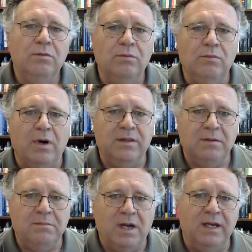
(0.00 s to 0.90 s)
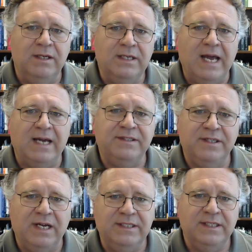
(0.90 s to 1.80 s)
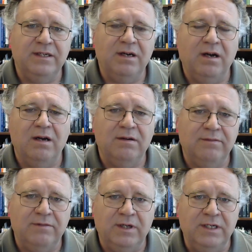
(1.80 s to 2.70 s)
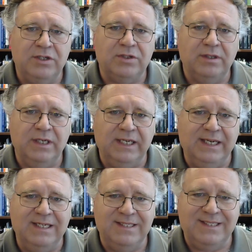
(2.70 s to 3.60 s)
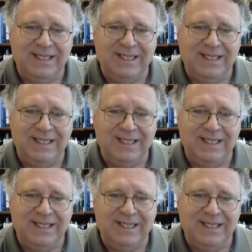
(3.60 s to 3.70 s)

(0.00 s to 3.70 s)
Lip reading: what the mind has an idea of initially is